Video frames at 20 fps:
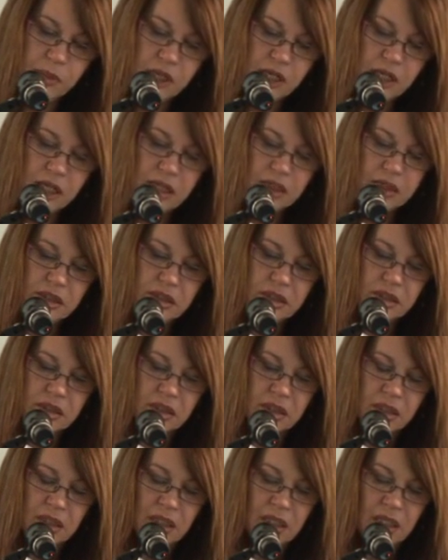
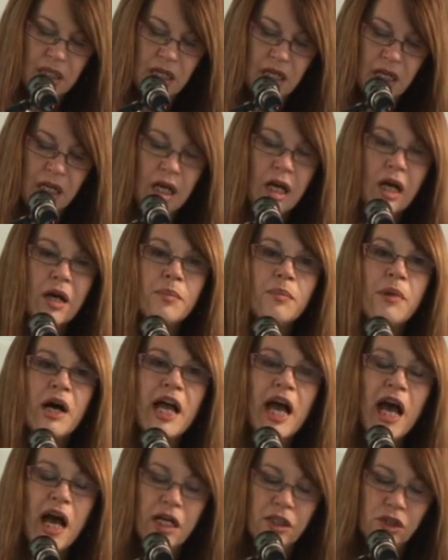birds. My
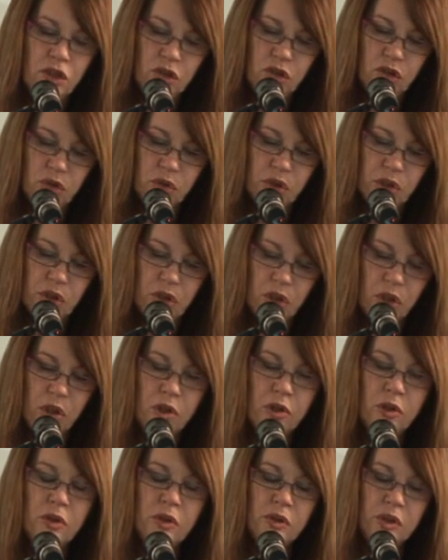hands grow
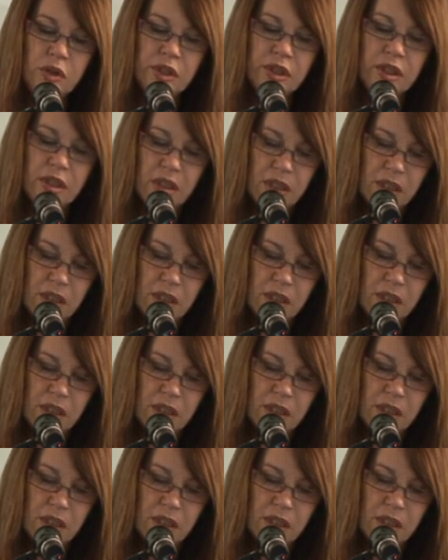cold.